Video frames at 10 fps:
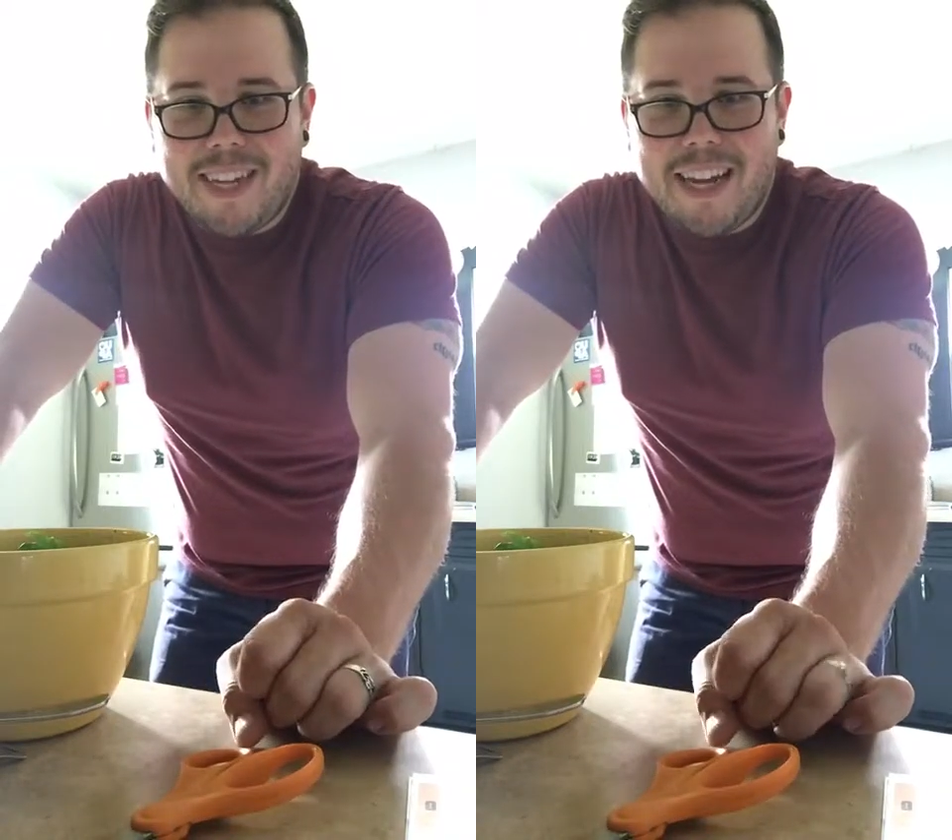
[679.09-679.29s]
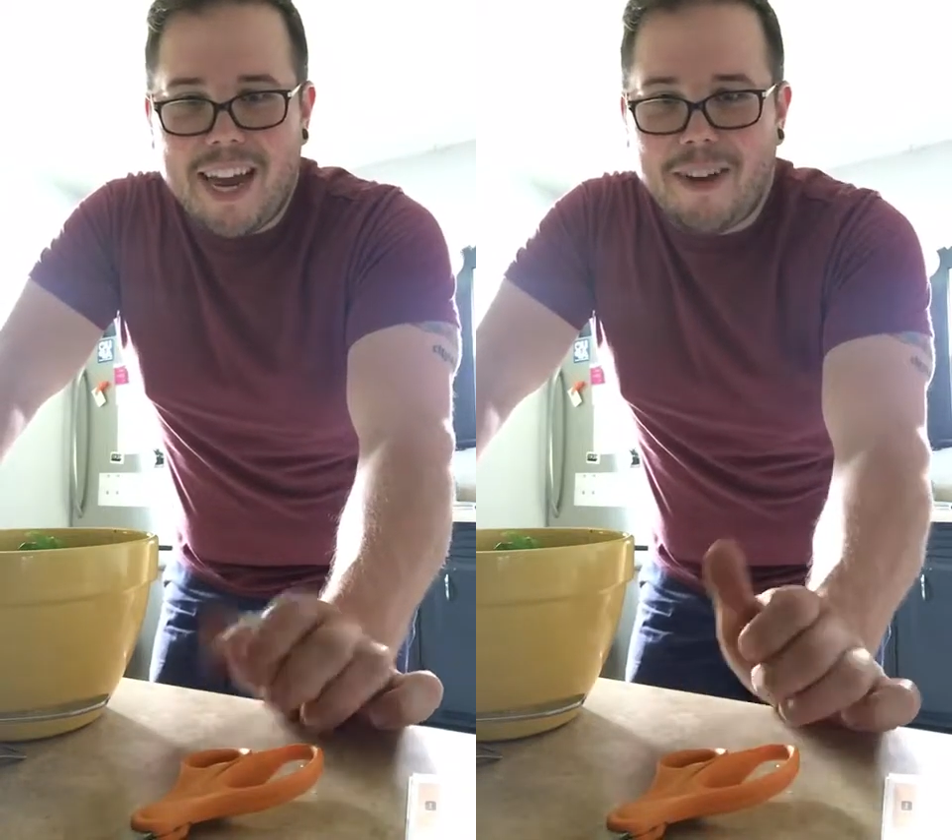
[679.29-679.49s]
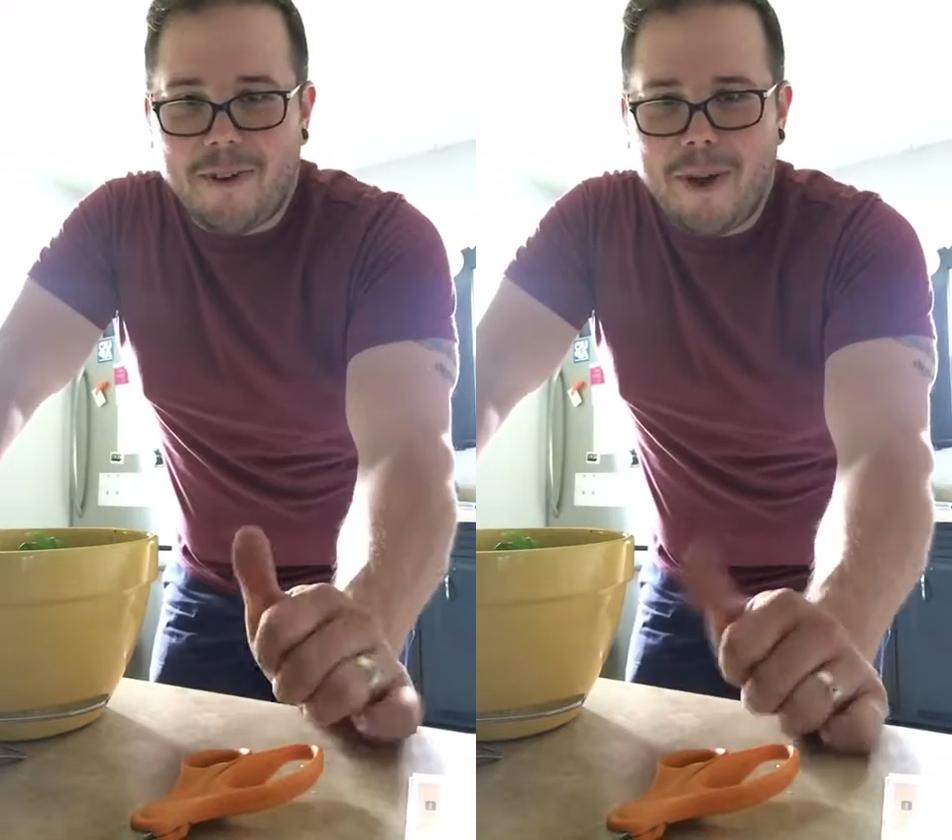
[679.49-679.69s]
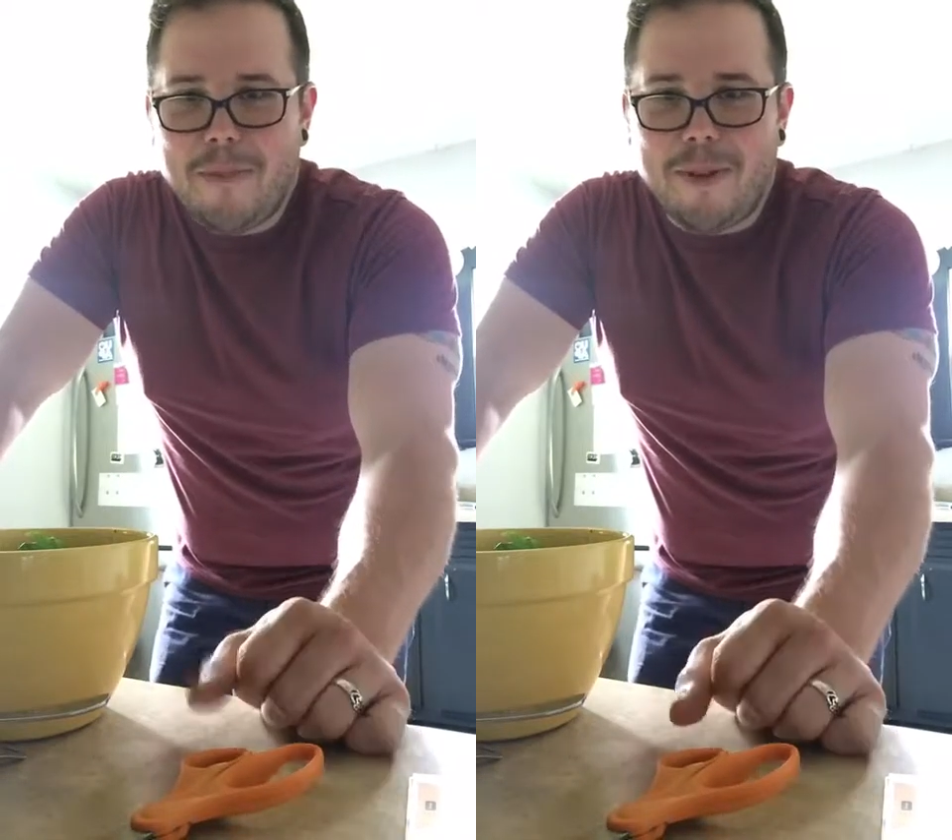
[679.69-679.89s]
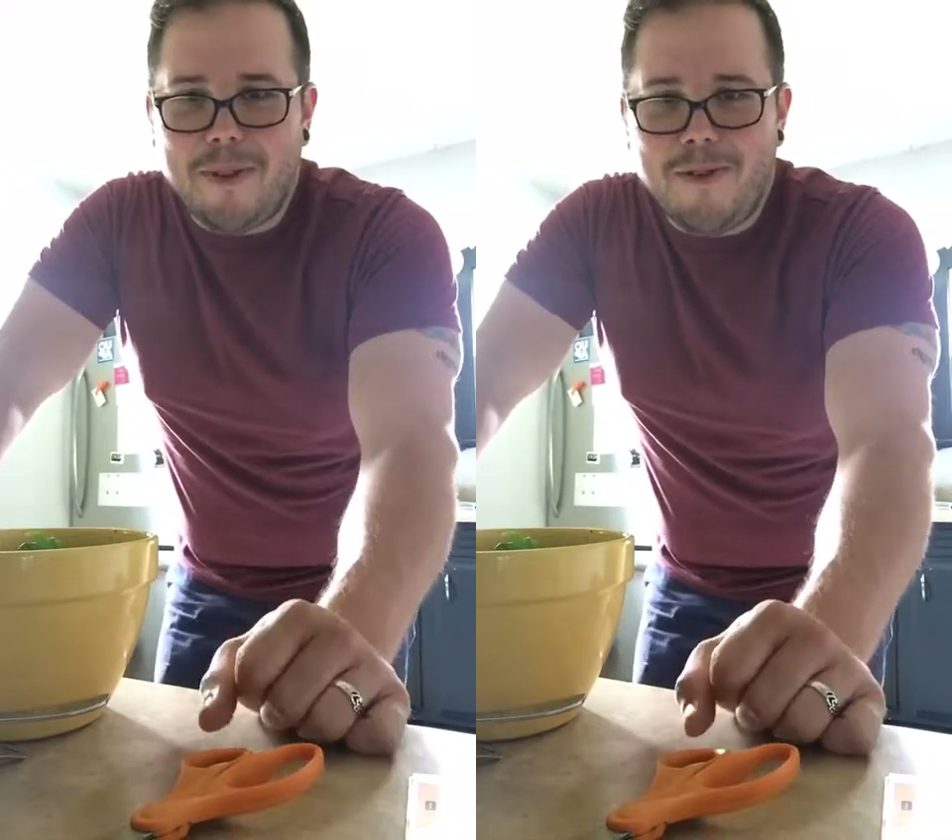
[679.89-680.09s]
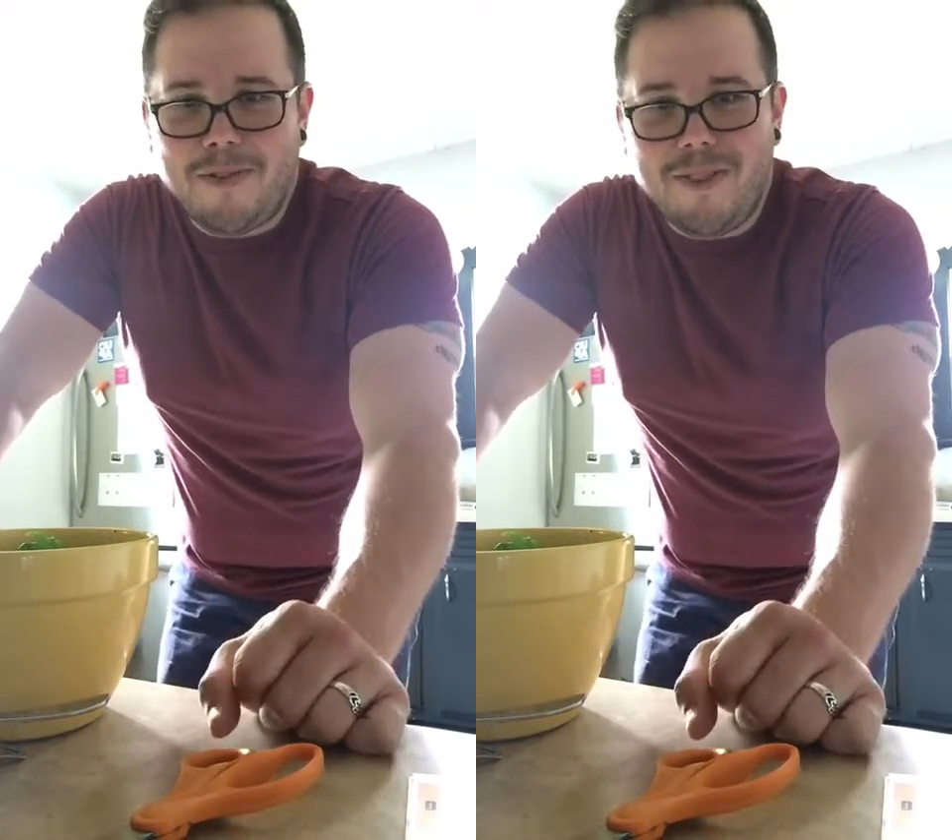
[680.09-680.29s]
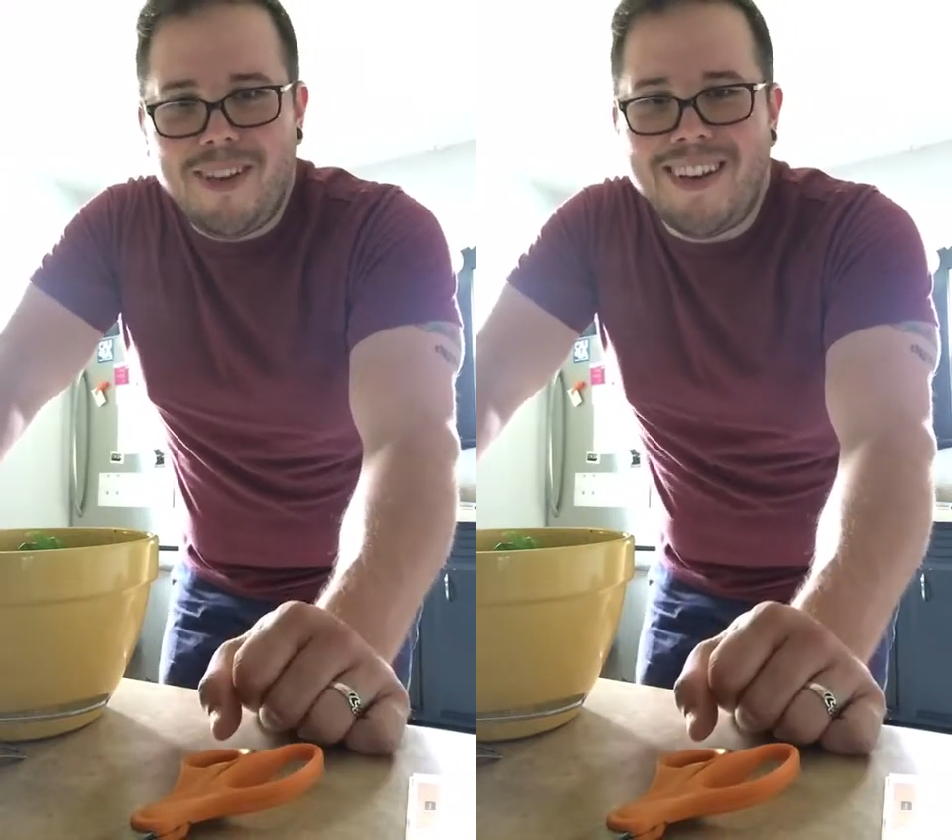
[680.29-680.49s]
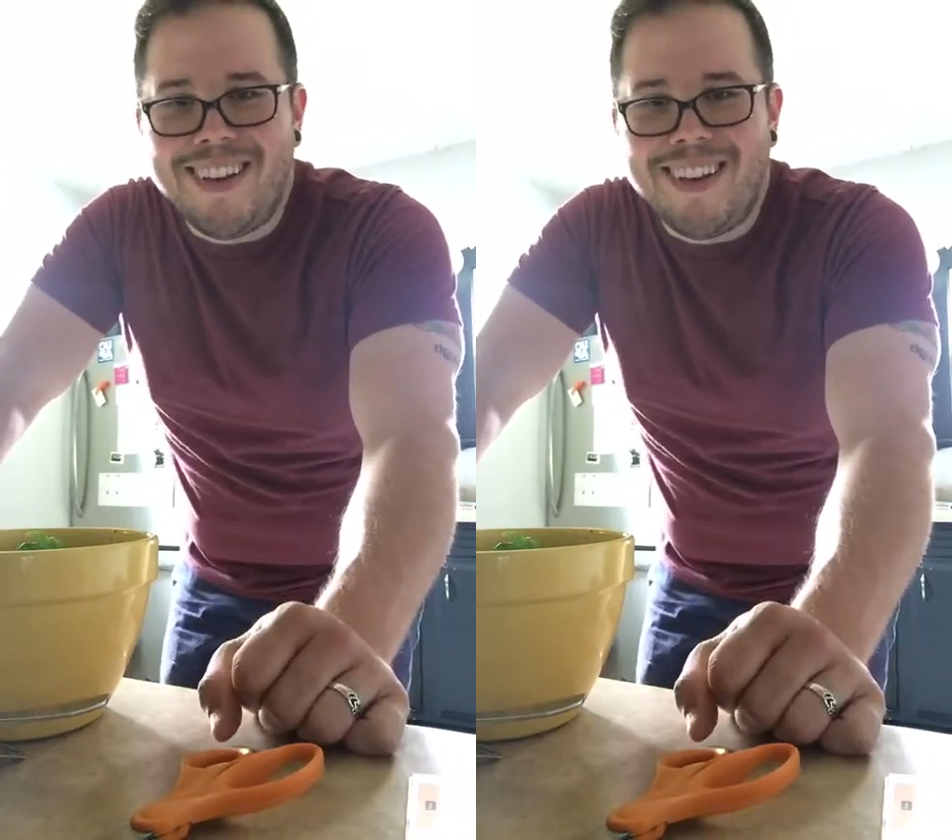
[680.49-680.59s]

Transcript: Like, and I grew up in Louisville.